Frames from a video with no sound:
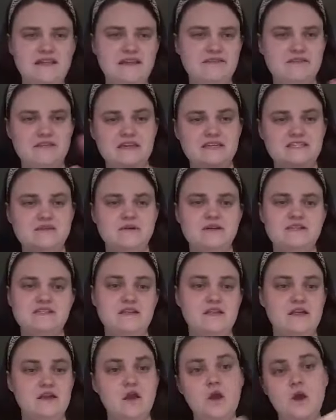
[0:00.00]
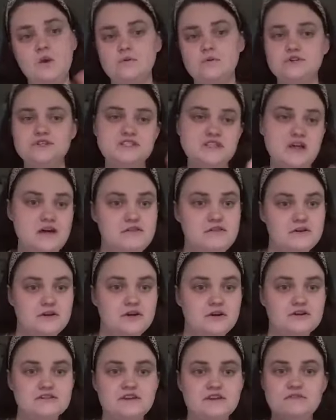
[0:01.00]
like things about saying like we're
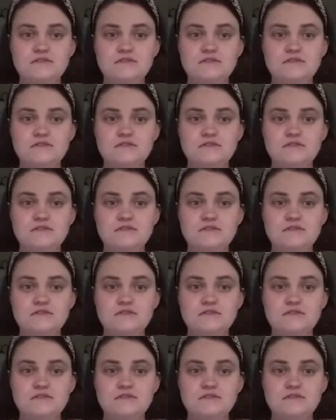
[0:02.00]
Southerners,